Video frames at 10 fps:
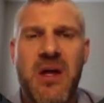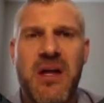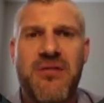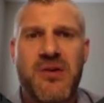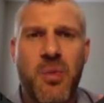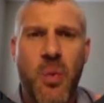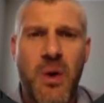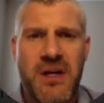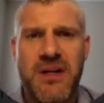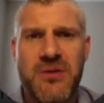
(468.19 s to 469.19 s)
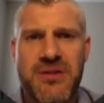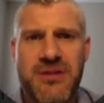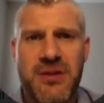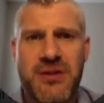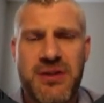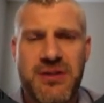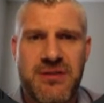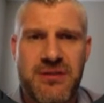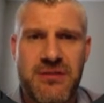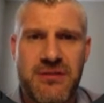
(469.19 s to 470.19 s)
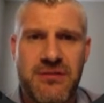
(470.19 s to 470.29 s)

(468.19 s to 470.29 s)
if there's 100 searches